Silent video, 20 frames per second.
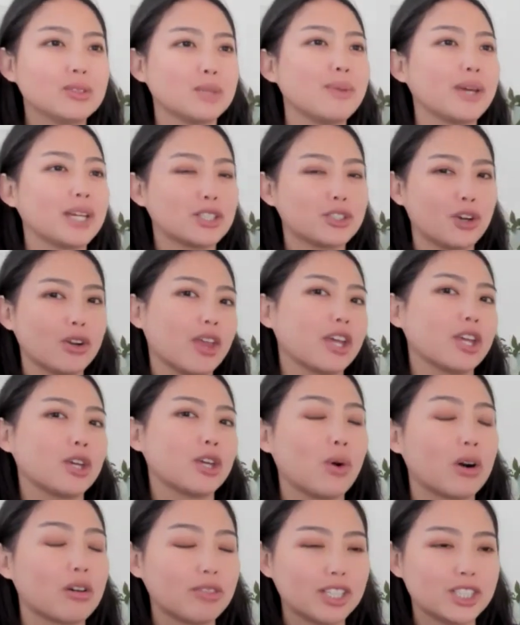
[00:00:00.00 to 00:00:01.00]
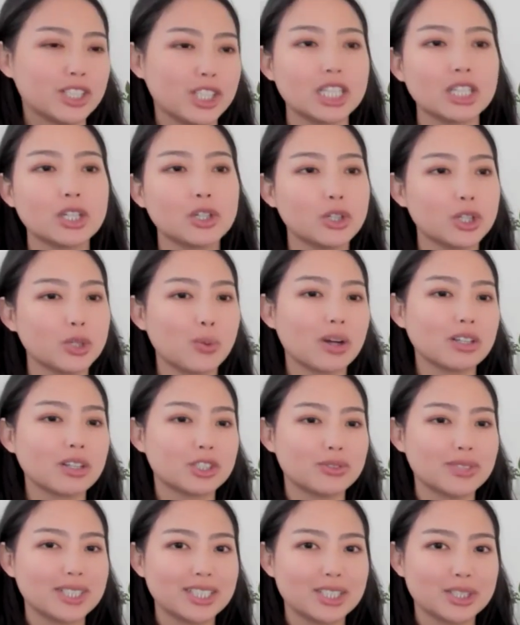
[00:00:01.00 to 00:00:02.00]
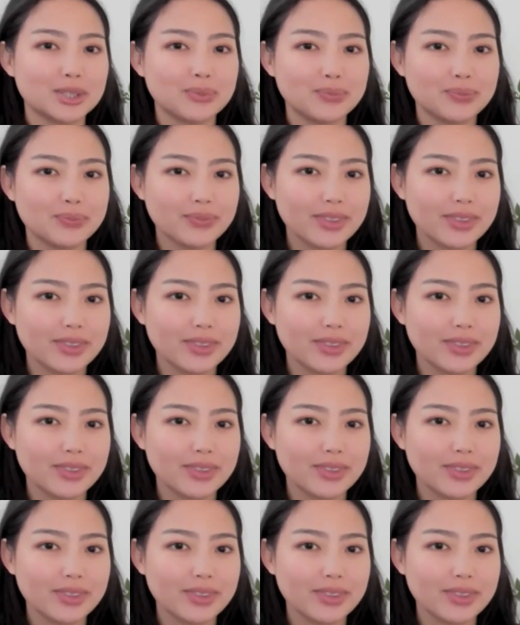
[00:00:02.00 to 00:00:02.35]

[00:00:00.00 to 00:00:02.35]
to make sure that you are reaching who you want to reach.